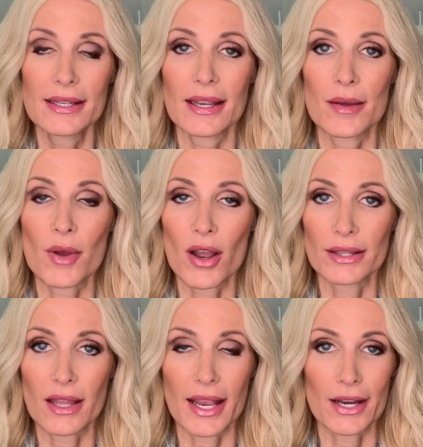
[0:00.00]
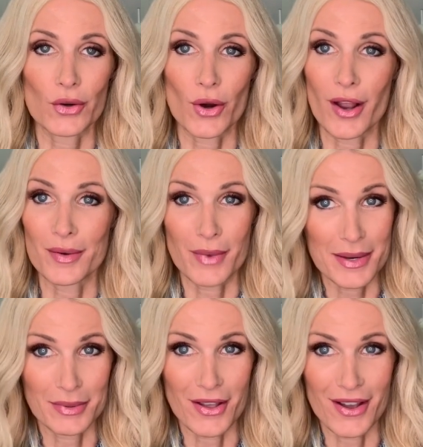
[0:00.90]
um, online or on my
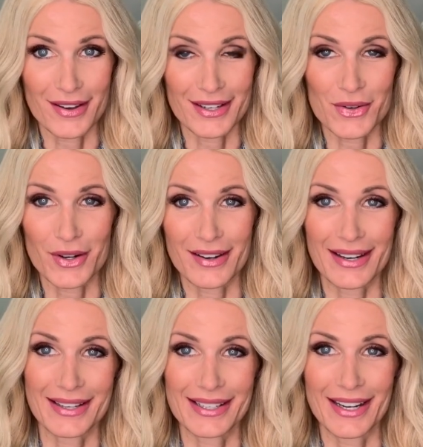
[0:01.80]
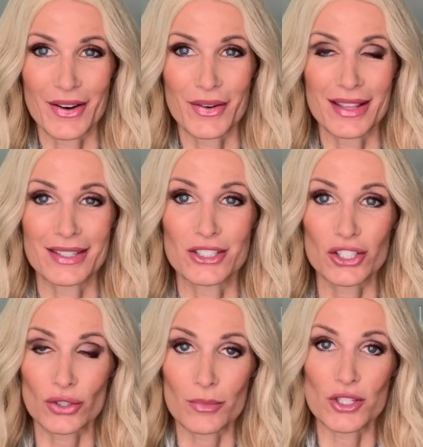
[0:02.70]
blog or, uh, you know, in the
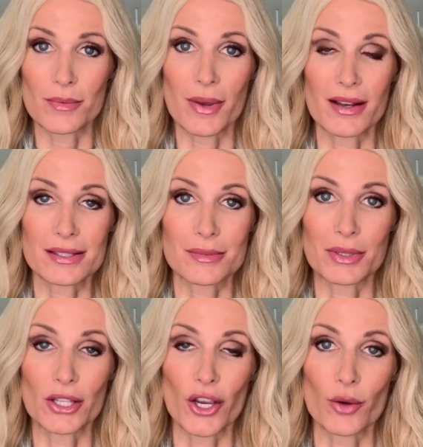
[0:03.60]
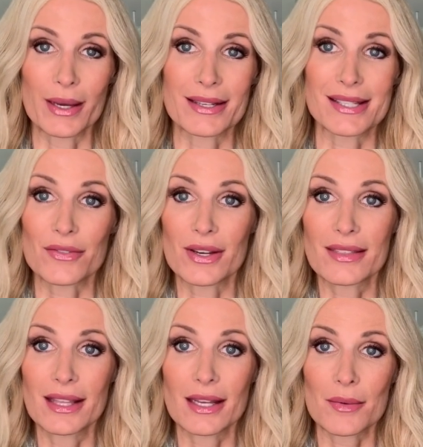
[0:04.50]
description box below because
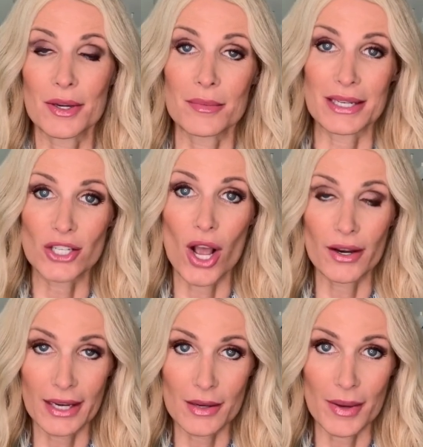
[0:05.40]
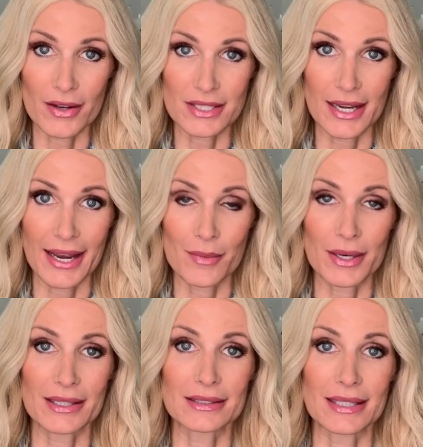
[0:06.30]
everything that I'm going to be talking about today, I'm
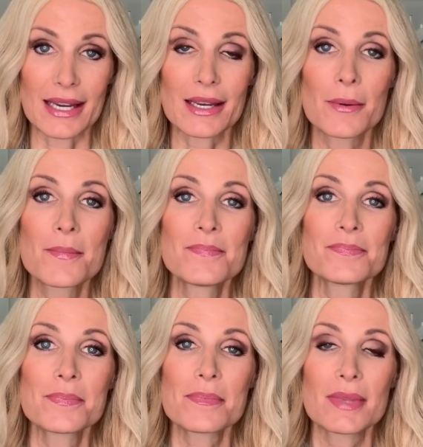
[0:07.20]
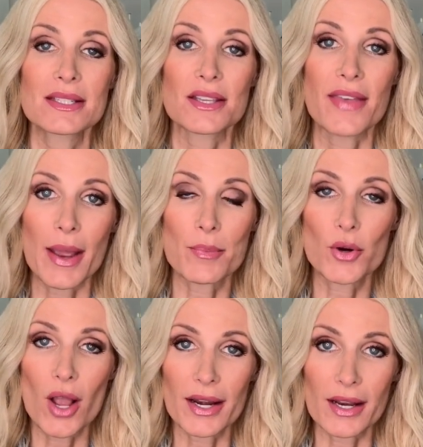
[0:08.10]
going to link to that
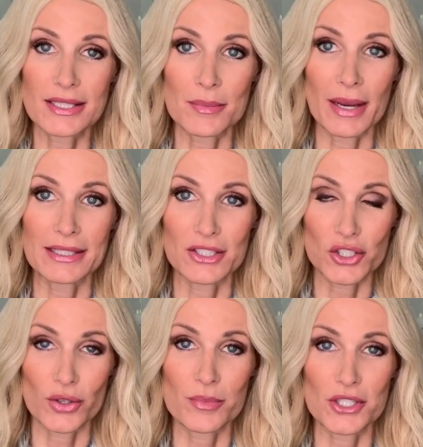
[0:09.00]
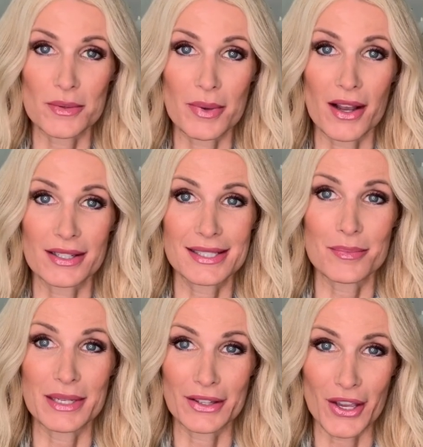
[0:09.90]
product in my description box
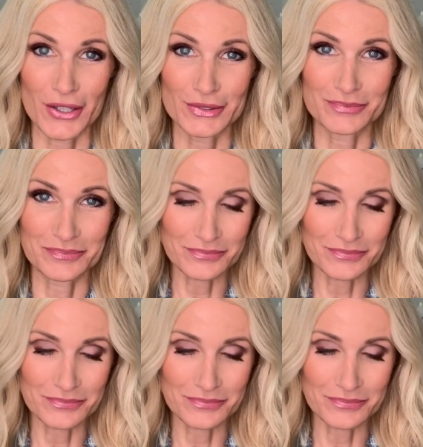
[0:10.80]
below.